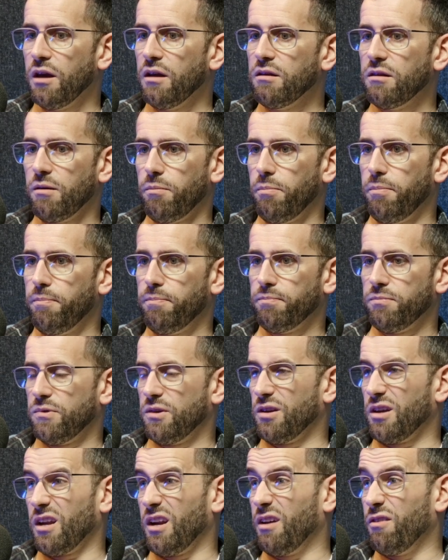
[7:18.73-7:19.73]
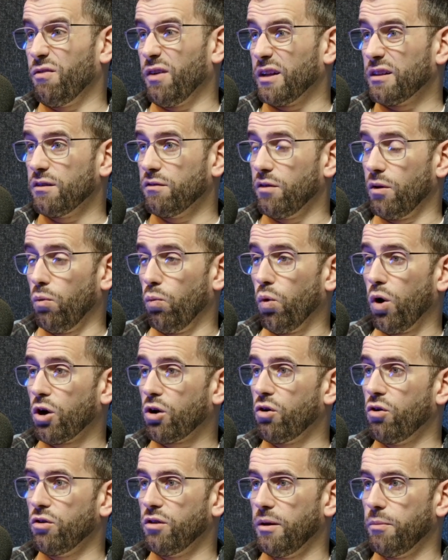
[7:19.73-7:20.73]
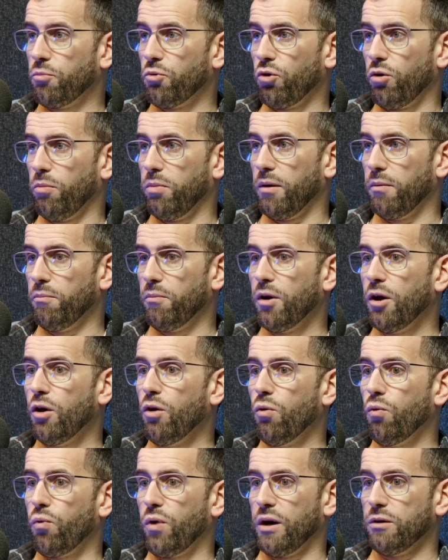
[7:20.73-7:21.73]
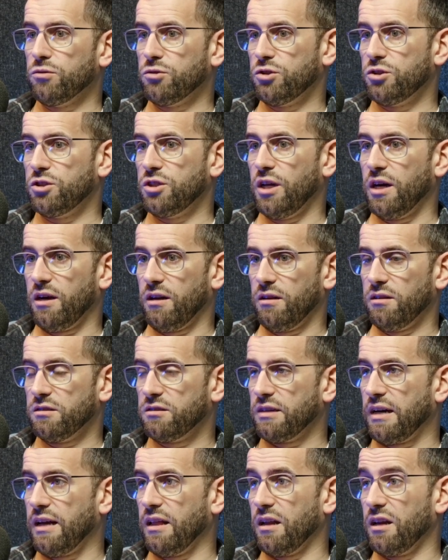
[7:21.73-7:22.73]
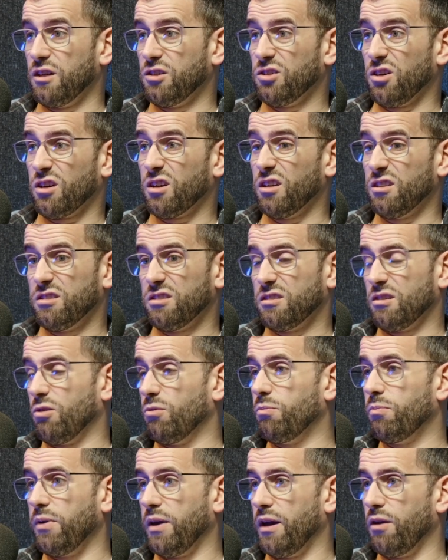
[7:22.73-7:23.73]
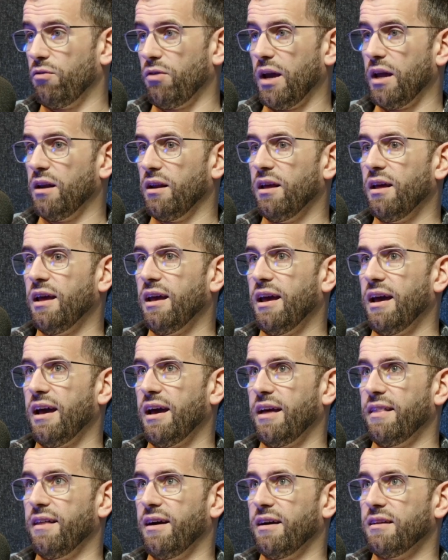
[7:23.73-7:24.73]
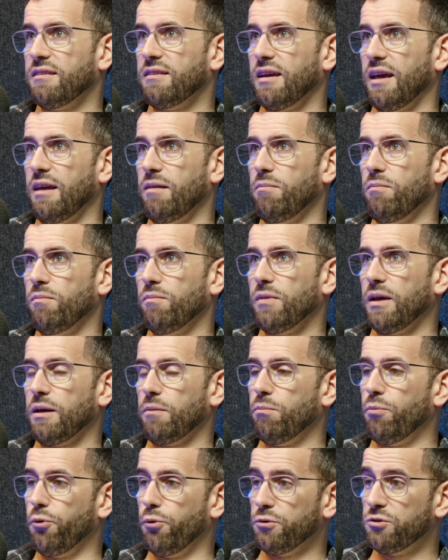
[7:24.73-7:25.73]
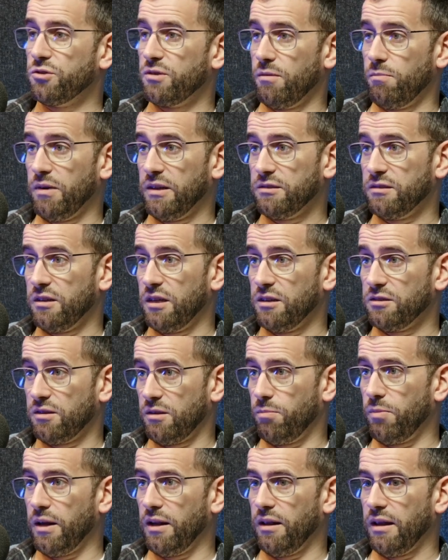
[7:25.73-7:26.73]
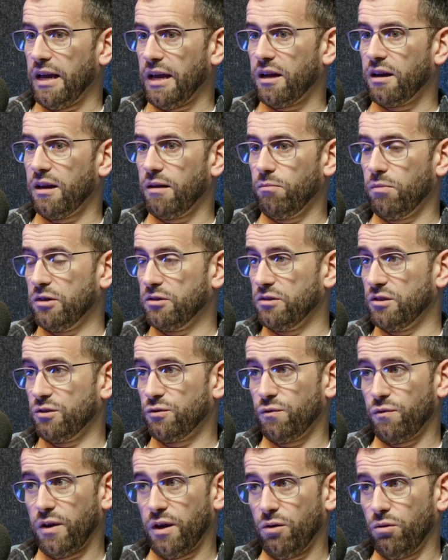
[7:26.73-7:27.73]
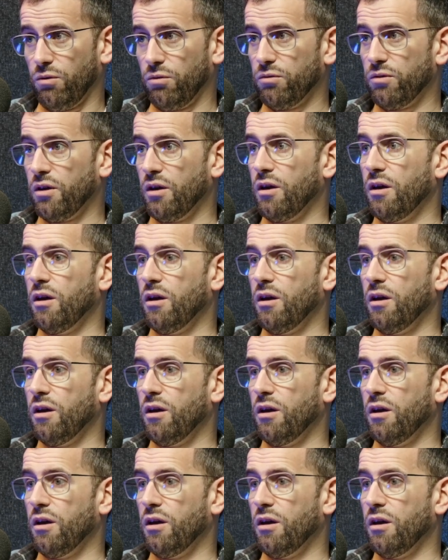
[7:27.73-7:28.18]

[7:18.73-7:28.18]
to kind of effectively work on the problem whilst you had the salary, so I could still pay rent. At that time, like post the business, the paint and decorating business failed.